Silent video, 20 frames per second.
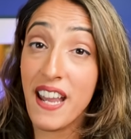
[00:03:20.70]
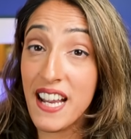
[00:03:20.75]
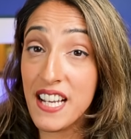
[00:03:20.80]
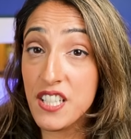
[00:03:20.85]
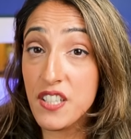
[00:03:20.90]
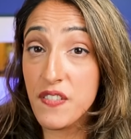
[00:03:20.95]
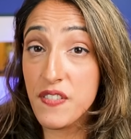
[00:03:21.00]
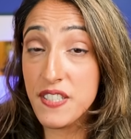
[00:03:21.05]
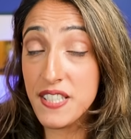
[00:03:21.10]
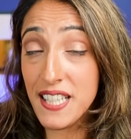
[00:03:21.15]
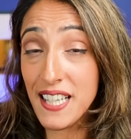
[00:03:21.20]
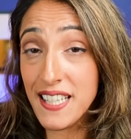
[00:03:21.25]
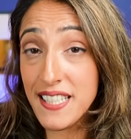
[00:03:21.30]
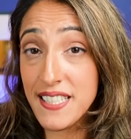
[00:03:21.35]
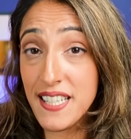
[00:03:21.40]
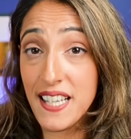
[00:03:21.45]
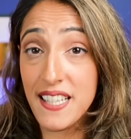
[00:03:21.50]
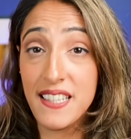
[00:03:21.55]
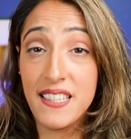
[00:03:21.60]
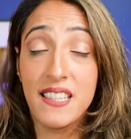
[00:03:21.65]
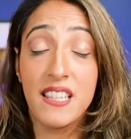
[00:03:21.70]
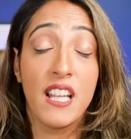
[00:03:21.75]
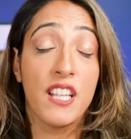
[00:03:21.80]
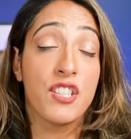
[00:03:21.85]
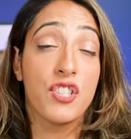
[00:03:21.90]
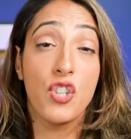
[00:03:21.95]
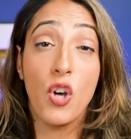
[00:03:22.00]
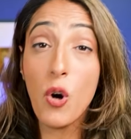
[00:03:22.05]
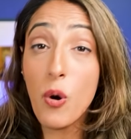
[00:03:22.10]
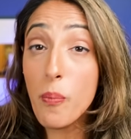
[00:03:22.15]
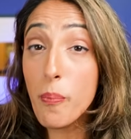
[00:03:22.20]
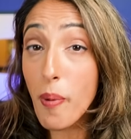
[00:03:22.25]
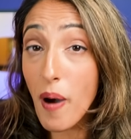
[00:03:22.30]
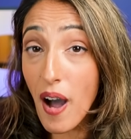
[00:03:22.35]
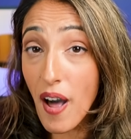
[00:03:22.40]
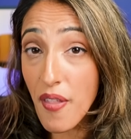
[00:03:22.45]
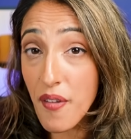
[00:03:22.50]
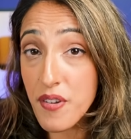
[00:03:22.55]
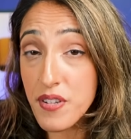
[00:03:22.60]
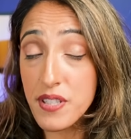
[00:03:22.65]
the age of sixty, so
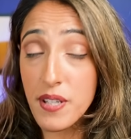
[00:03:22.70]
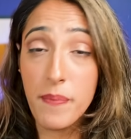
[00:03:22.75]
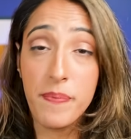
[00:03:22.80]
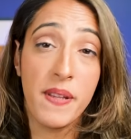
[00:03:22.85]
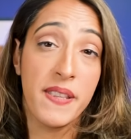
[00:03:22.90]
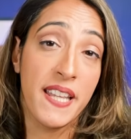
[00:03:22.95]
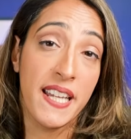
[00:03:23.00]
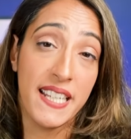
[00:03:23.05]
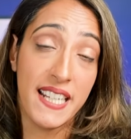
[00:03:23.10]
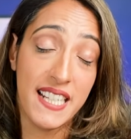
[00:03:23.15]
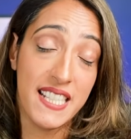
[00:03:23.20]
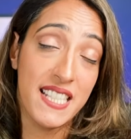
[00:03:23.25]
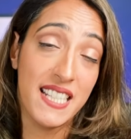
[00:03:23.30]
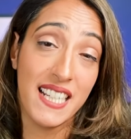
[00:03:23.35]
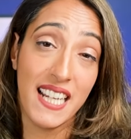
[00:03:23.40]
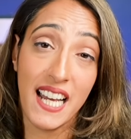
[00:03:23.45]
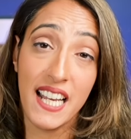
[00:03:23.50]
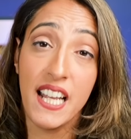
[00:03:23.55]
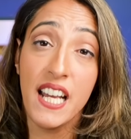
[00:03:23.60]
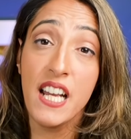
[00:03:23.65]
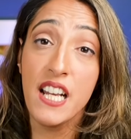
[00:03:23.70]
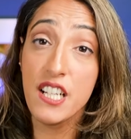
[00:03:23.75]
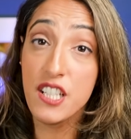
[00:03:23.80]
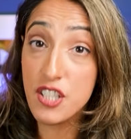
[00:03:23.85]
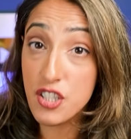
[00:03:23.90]
bothersome that they need to get